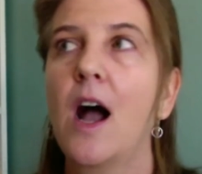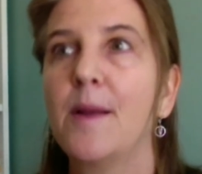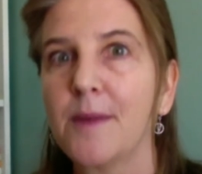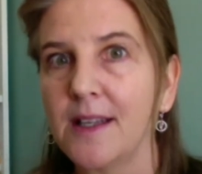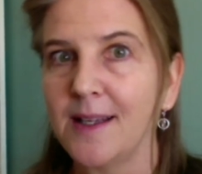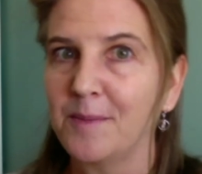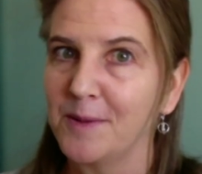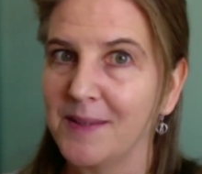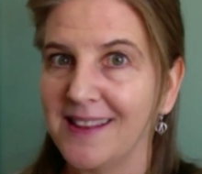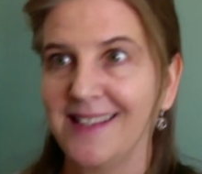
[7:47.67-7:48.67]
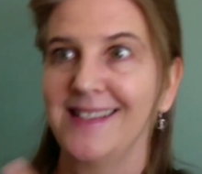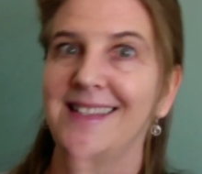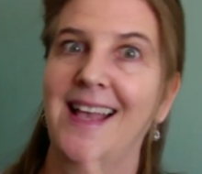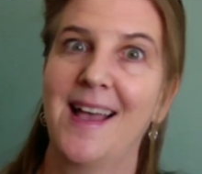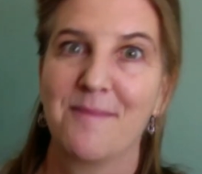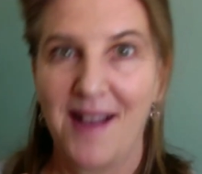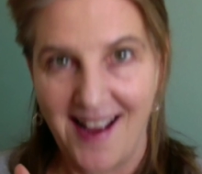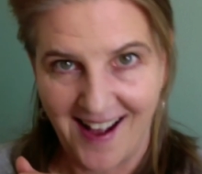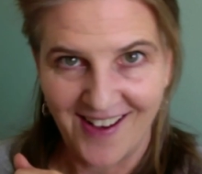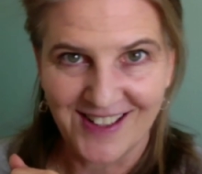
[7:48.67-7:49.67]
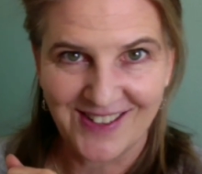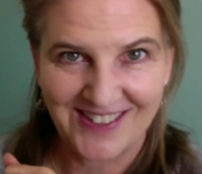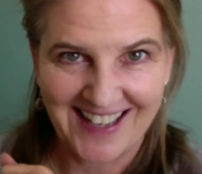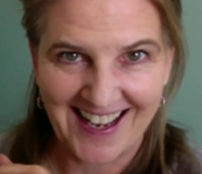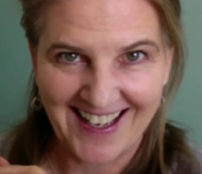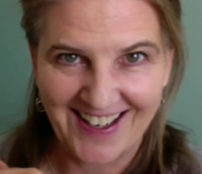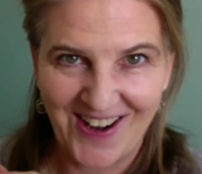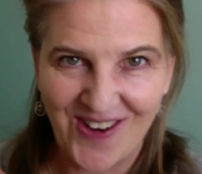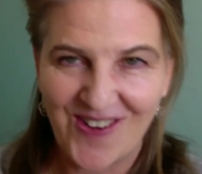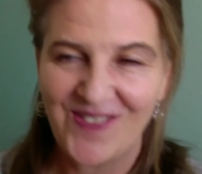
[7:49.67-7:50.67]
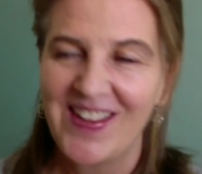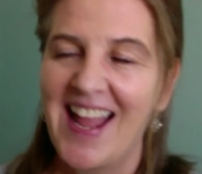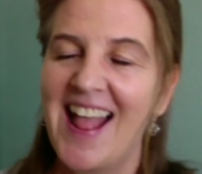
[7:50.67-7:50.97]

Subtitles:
I'm going to implement this at my house when I get home.